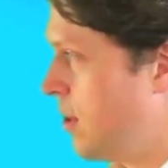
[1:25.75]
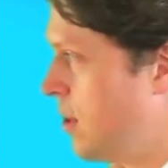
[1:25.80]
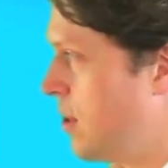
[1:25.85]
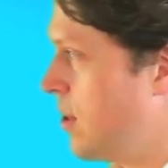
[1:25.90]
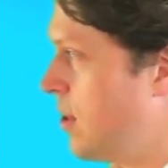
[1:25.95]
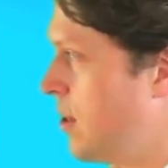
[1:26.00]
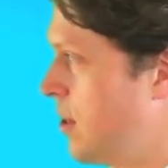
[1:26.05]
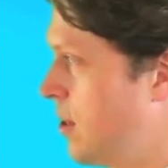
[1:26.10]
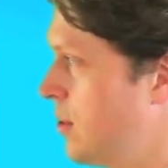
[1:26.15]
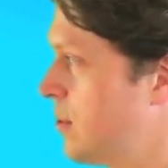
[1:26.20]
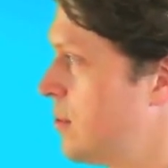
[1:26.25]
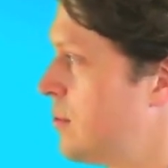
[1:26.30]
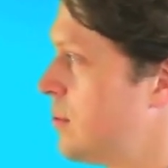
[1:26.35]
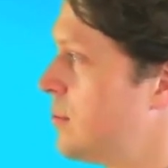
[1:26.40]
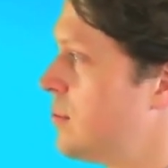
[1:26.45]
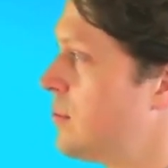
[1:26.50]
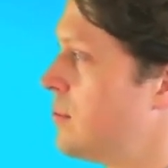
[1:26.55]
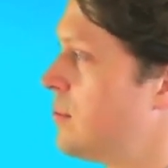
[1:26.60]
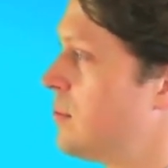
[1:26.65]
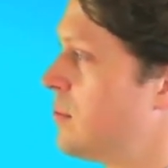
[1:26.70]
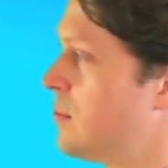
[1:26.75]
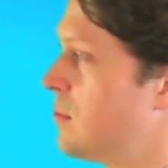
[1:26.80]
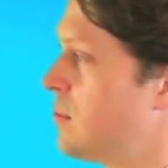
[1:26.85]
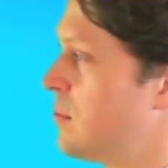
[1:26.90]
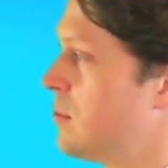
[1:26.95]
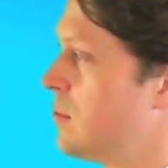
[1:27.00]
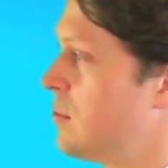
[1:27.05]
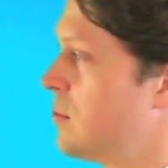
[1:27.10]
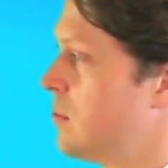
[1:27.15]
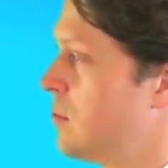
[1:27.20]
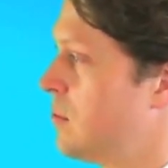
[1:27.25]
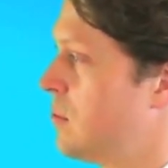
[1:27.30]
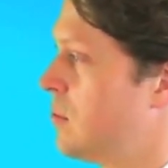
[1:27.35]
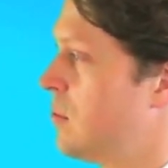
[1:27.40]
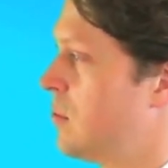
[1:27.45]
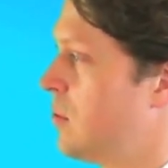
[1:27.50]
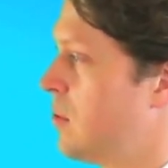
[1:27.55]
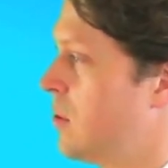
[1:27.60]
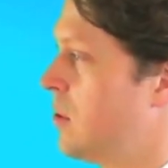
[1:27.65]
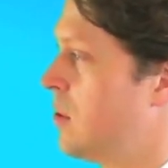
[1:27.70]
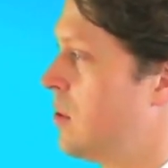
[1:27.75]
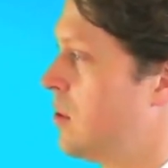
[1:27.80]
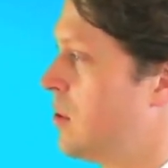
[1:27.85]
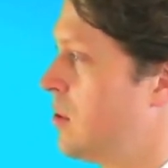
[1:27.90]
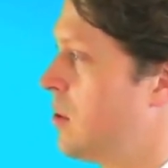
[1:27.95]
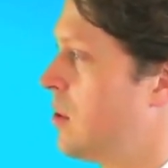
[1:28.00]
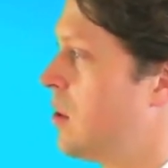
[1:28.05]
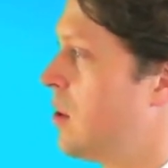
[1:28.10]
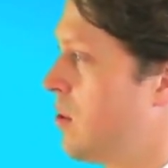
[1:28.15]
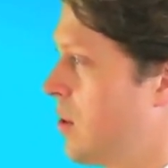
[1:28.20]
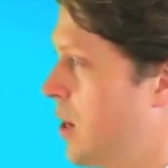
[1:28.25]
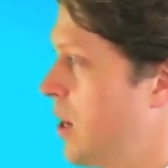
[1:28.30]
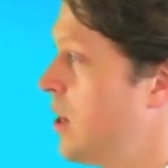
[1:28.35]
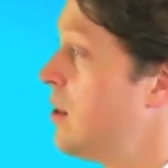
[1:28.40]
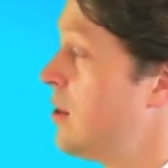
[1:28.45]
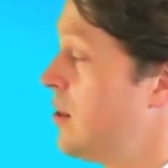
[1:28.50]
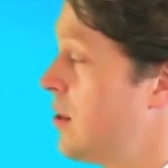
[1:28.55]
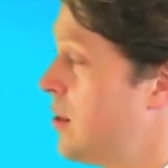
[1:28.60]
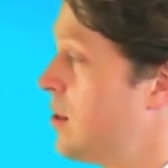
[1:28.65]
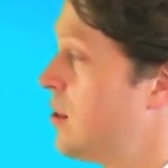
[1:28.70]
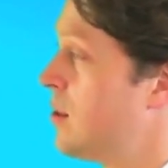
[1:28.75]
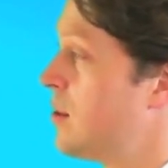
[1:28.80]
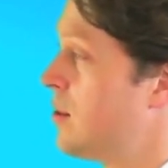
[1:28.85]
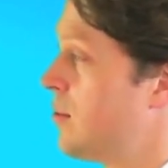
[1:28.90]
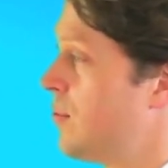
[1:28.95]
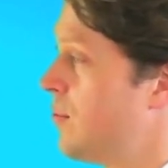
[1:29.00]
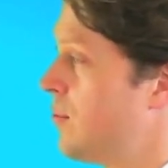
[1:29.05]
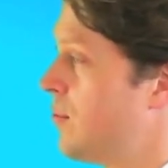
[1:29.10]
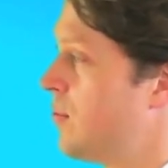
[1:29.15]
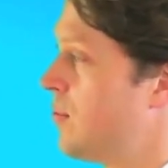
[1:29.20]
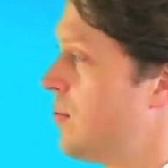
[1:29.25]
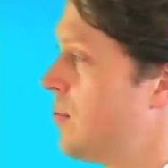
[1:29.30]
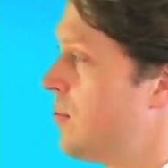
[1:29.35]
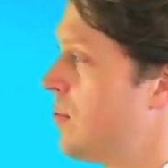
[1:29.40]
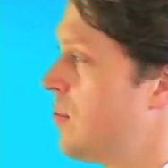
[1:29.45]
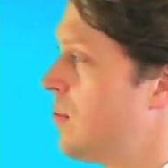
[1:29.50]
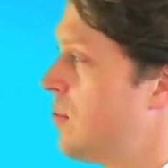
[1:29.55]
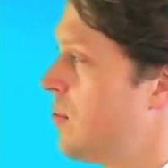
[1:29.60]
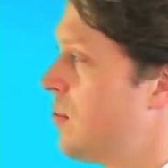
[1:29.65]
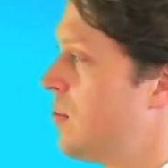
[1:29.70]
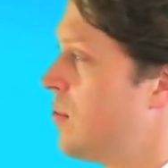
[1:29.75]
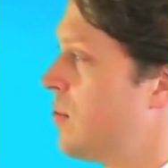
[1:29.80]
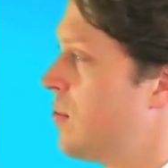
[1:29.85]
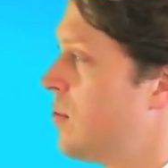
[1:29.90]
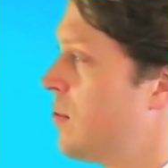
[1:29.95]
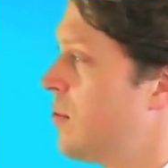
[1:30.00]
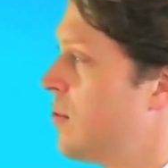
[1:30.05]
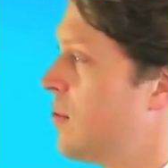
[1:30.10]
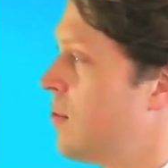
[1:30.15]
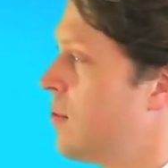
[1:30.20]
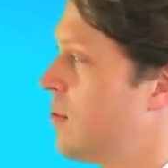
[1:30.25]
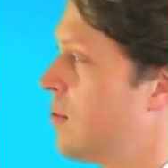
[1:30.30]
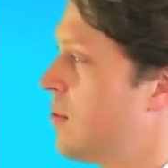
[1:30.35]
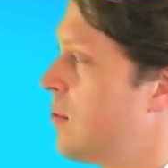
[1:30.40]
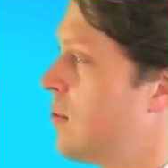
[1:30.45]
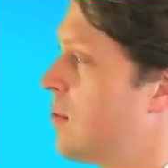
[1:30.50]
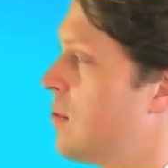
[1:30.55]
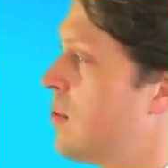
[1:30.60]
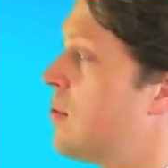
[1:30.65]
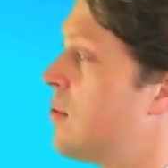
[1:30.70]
(not speaking)